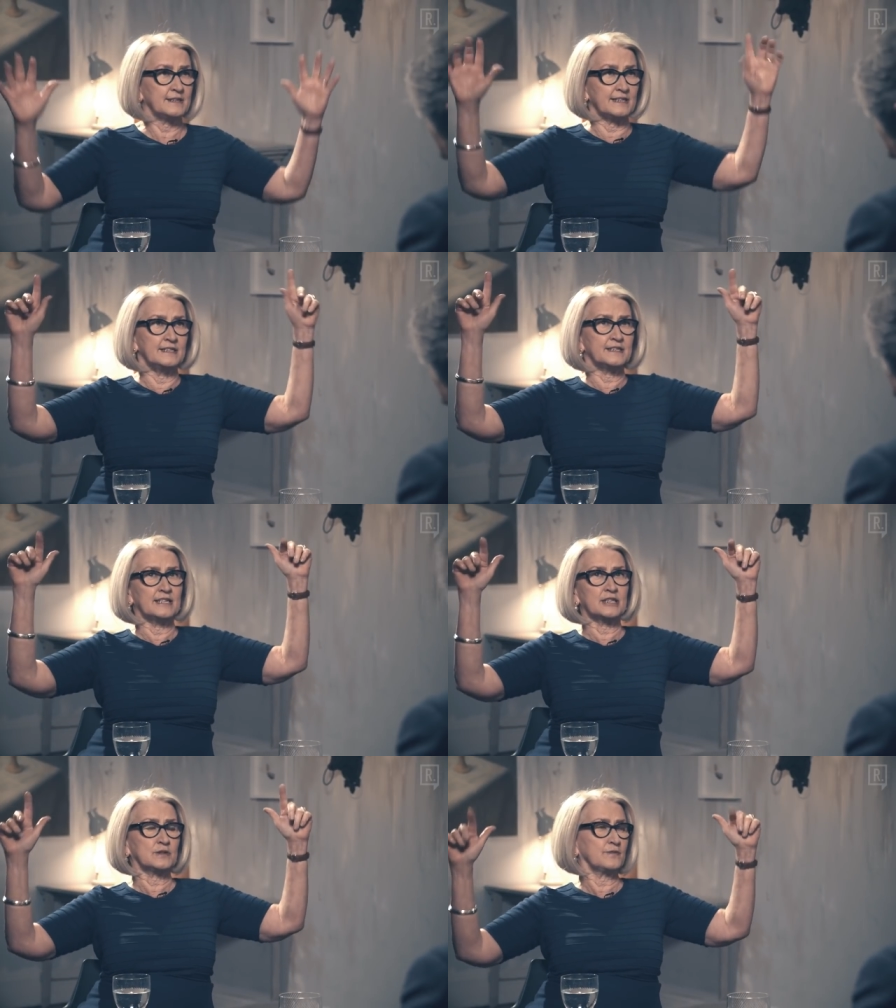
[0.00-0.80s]
It's the
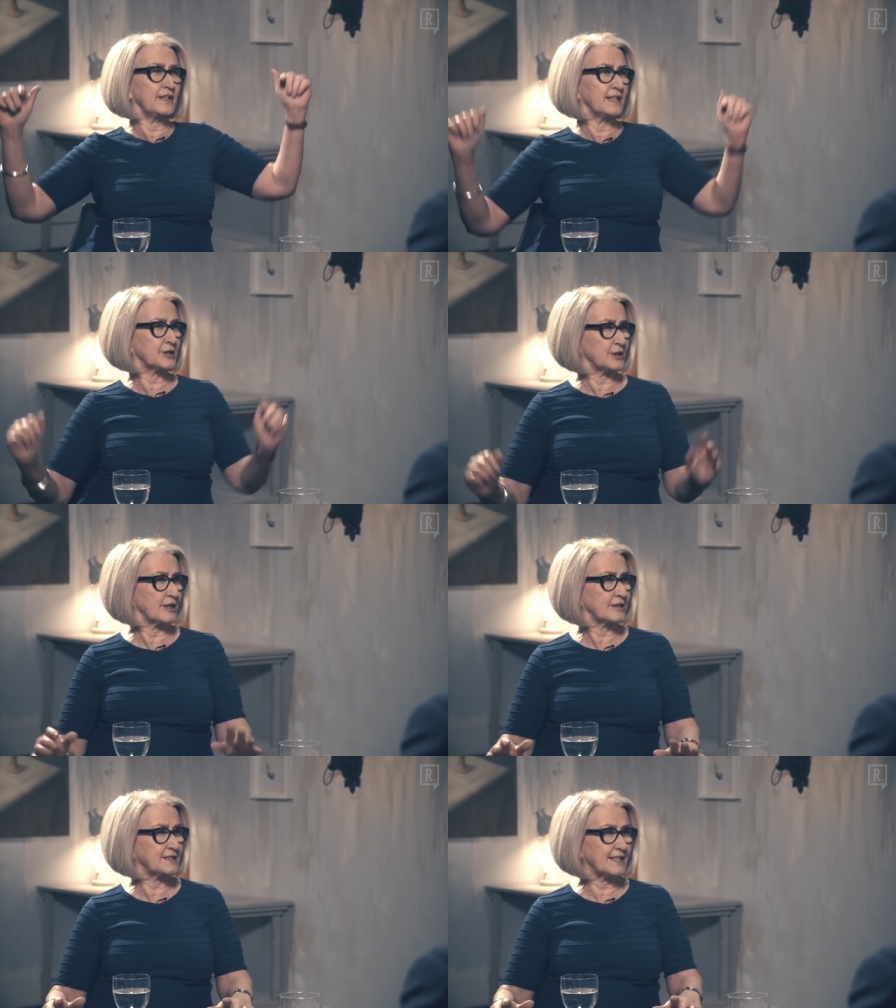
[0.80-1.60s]
international financial
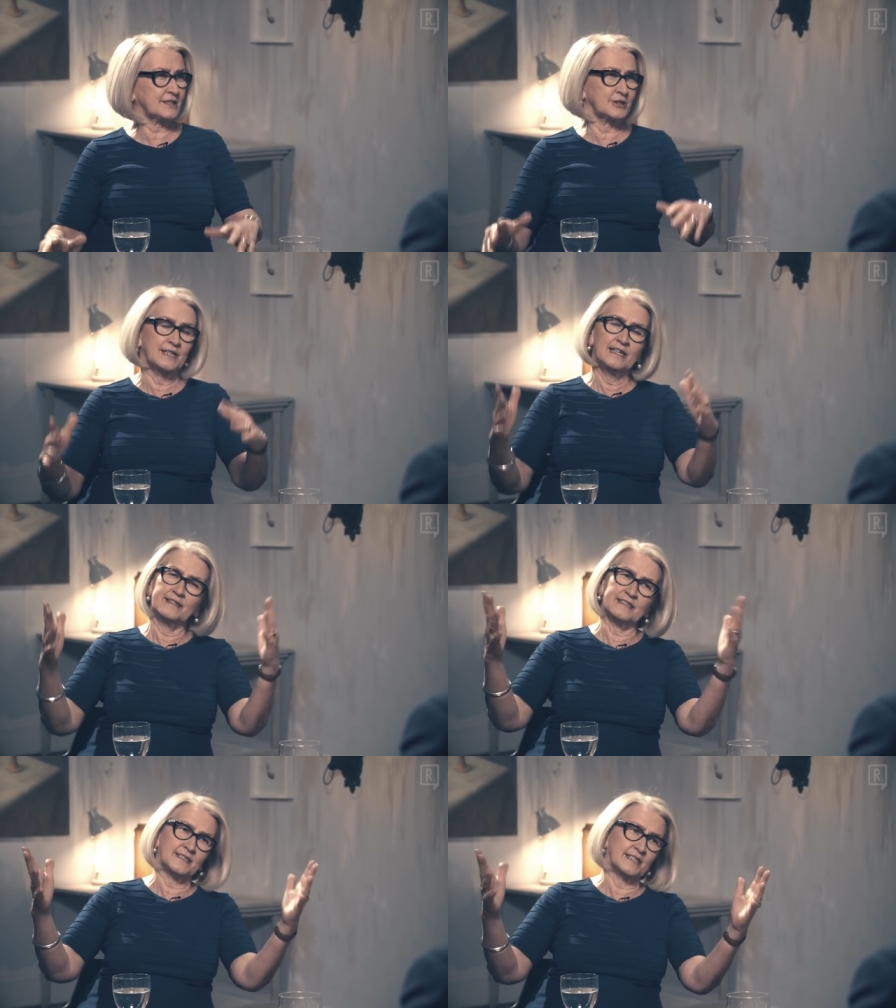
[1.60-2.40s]
architecture,
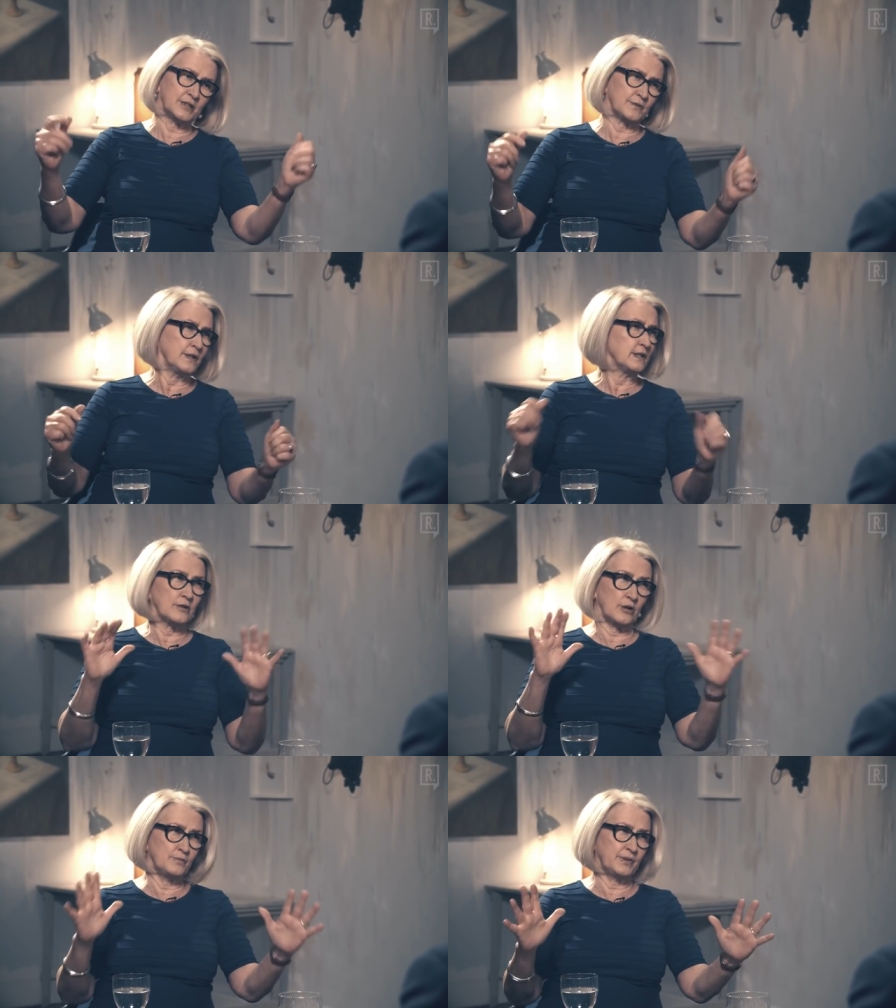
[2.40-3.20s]
the international
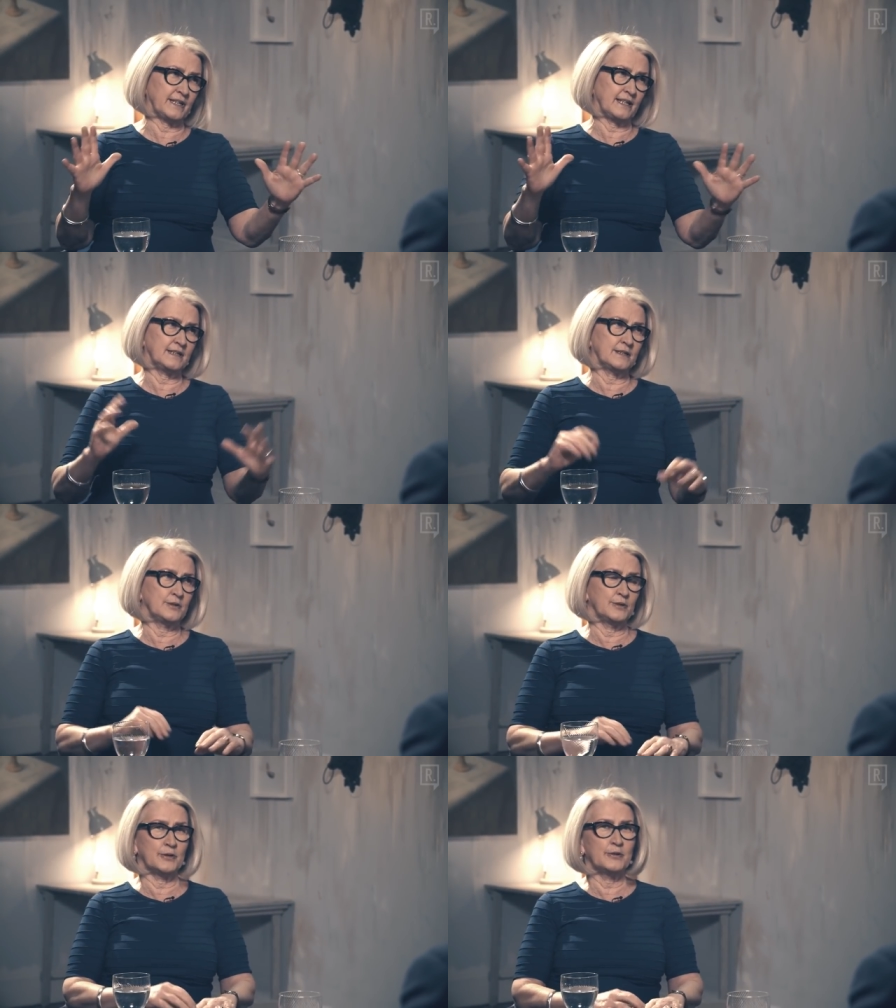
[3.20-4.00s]
complicated,
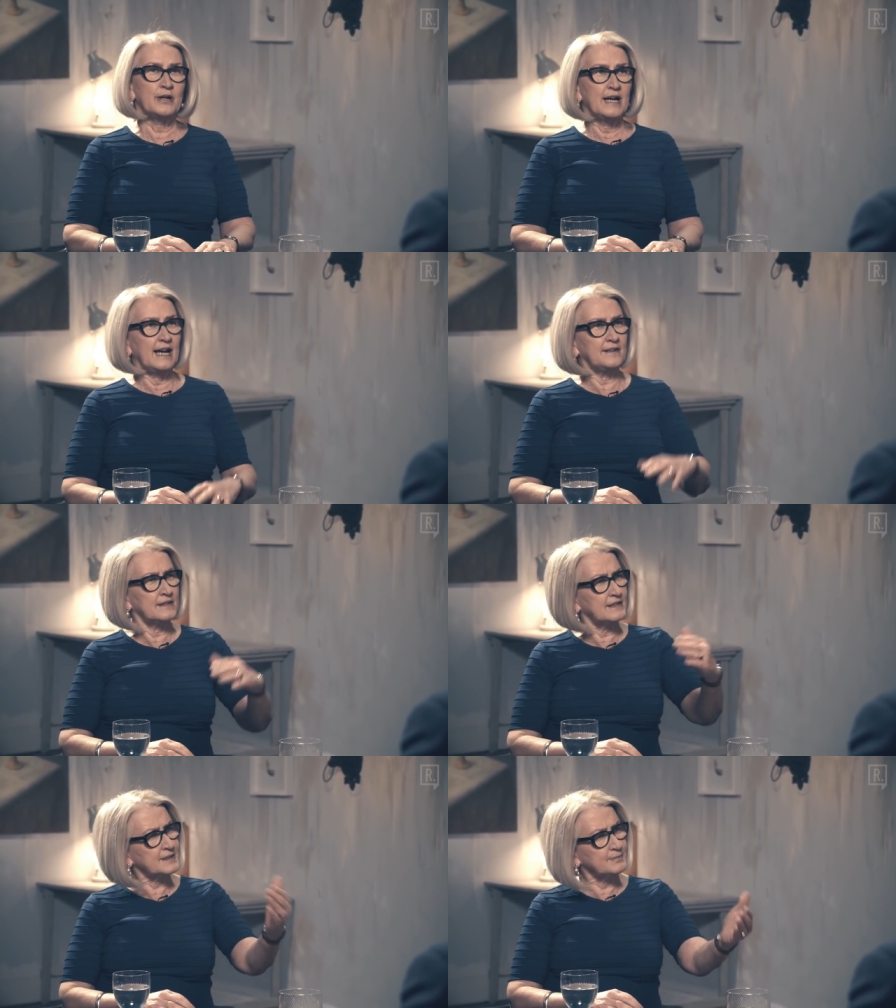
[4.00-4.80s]
you know. And
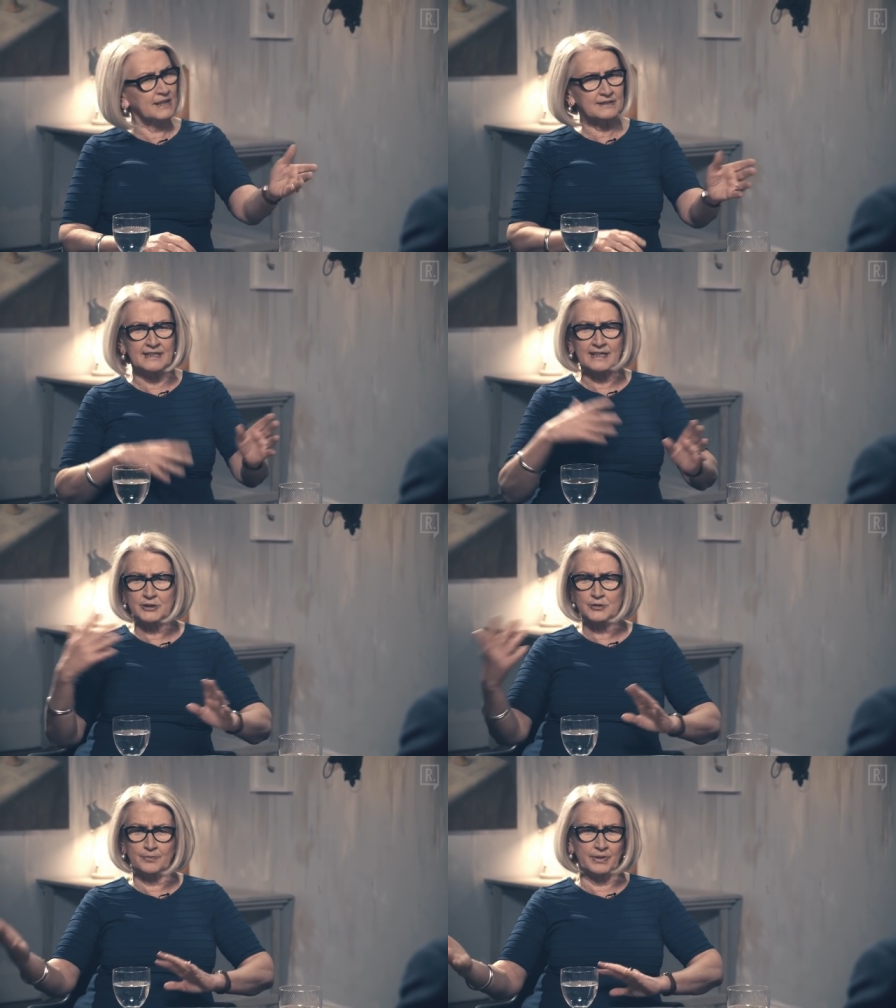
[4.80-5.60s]
then there's multilateral,